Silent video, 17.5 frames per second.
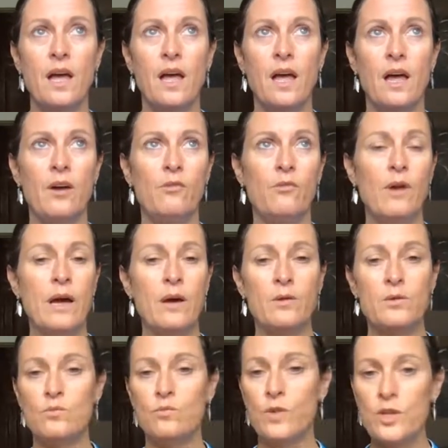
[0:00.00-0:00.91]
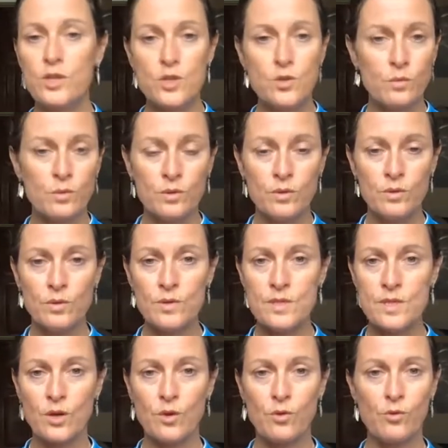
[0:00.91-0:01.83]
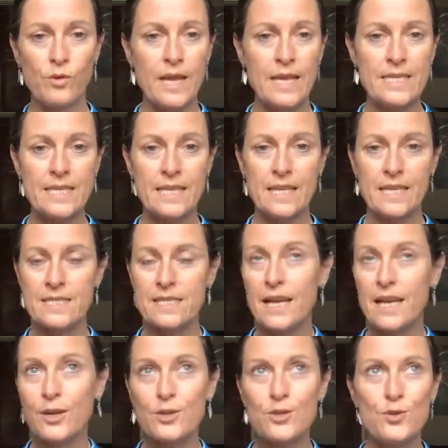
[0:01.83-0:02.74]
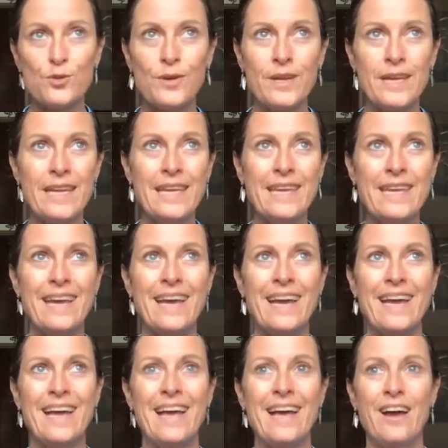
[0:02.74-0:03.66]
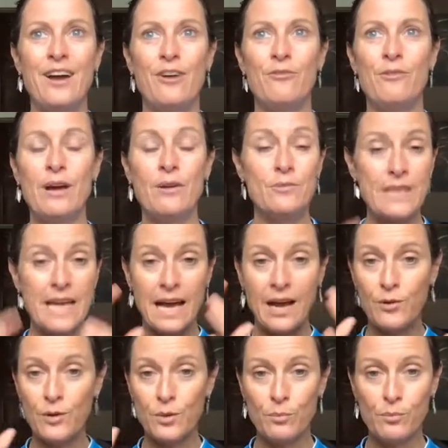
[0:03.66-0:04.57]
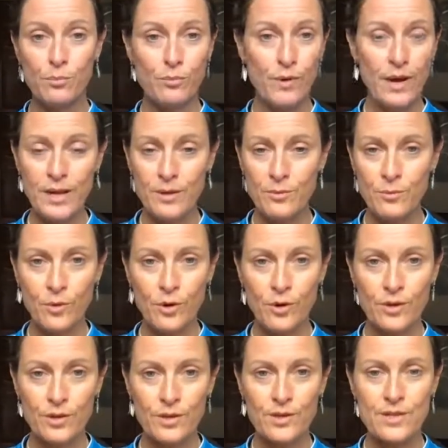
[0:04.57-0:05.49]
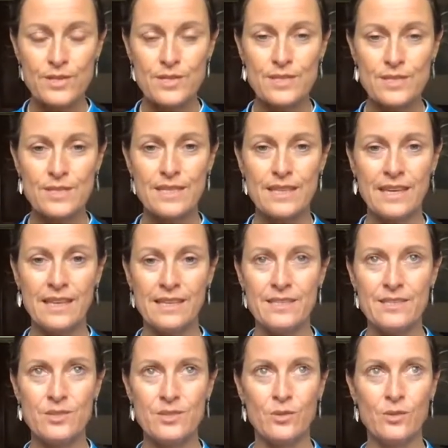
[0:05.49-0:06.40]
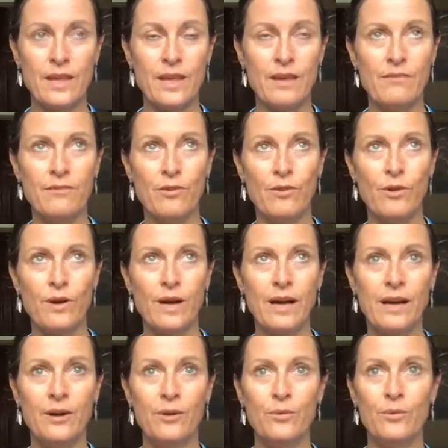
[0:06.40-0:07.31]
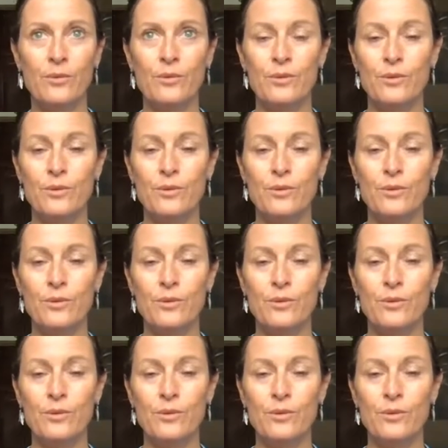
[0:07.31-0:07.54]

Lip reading: around rituals and creating a sanctuary, around how your brain works, and so therefore how